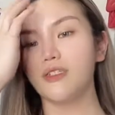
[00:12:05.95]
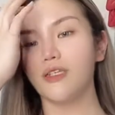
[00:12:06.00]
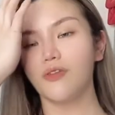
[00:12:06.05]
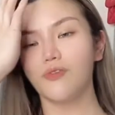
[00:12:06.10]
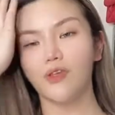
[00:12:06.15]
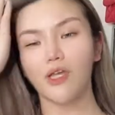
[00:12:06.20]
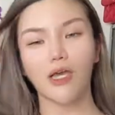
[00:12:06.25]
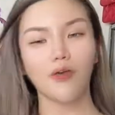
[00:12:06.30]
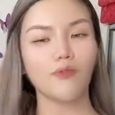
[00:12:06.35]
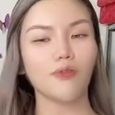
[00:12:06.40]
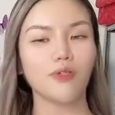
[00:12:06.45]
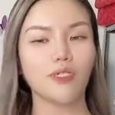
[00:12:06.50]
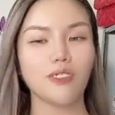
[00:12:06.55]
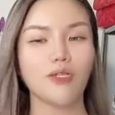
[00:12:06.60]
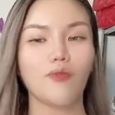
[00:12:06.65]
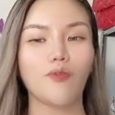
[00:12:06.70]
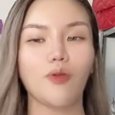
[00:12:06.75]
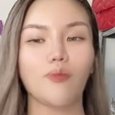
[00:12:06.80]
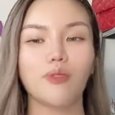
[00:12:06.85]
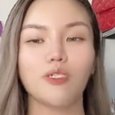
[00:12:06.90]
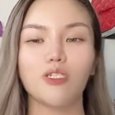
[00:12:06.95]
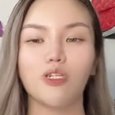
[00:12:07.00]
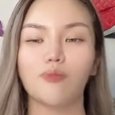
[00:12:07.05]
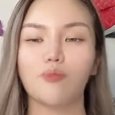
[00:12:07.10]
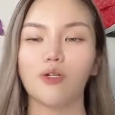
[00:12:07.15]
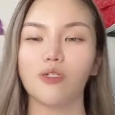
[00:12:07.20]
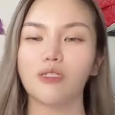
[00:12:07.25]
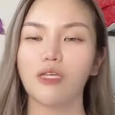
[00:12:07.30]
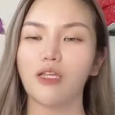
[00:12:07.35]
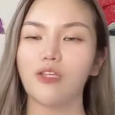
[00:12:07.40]
haven't received your mystery box
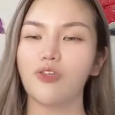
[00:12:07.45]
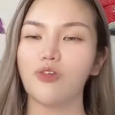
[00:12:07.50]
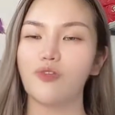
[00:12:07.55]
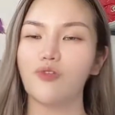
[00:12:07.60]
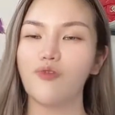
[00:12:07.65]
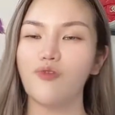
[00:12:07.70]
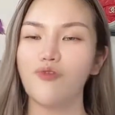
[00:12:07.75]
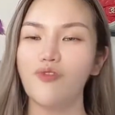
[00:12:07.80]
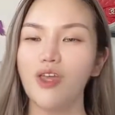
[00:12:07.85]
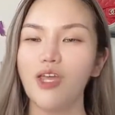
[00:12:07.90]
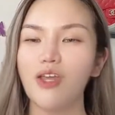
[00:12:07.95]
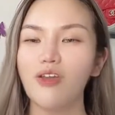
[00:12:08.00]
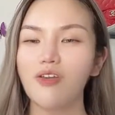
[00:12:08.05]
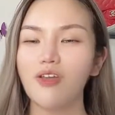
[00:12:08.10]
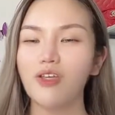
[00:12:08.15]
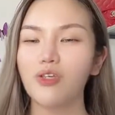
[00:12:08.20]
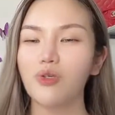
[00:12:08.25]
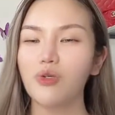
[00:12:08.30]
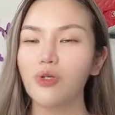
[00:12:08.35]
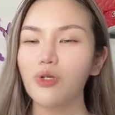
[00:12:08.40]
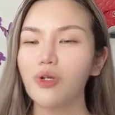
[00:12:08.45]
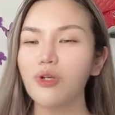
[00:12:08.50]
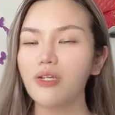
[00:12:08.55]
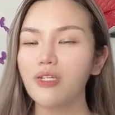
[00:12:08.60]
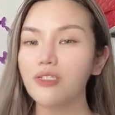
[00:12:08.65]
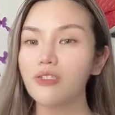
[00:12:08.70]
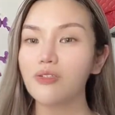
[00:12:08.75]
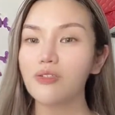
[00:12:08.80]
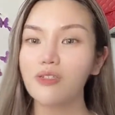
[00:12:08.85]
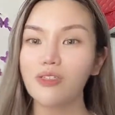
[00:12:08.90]
and you're very curious
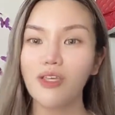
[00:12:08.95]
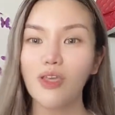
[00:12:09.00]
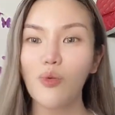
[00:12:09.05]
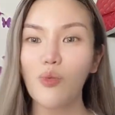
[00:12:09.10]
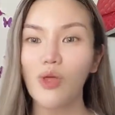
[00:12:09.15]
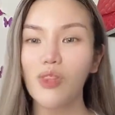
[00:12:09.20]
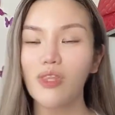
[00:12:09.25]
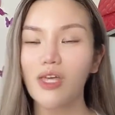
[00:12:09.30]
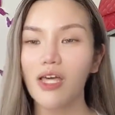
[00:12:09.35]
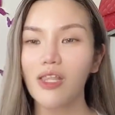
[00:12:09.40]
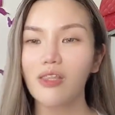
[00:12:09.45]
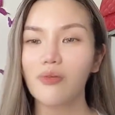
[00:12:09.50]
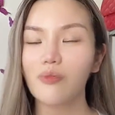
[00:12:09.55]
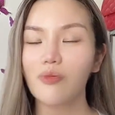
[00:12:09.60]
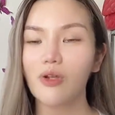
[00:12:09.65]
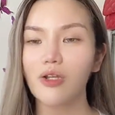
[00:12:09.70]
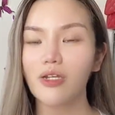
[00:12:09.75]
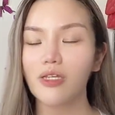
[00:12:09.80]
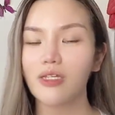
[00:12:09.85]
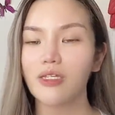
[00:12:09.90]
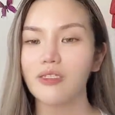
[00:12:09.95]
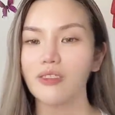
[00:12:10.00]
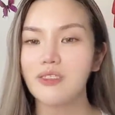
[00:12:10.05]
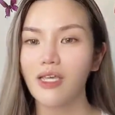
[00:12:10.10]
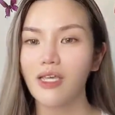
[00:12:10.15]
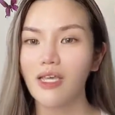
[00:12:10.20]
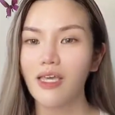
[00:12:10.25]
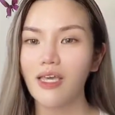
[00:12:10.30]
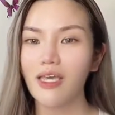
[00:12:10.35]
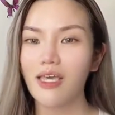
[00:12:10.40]
to see what the other product is,
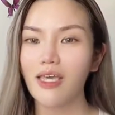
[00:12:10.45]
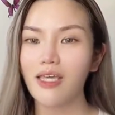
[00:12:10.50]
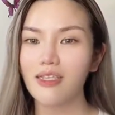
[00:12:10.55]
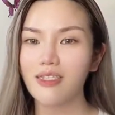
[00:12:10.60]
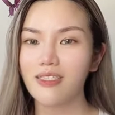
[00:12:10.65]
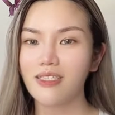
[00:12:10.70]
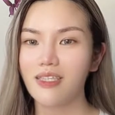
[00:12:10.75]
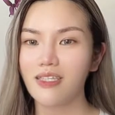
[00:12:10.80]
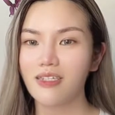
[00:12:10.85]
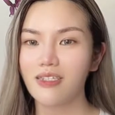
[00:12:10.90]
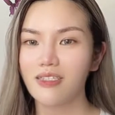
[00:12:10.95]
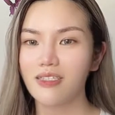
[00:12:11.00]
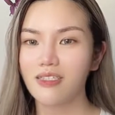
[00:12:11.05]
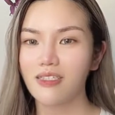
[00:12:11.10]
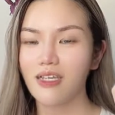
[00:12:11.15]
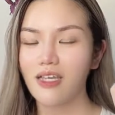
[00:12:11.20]
it's this.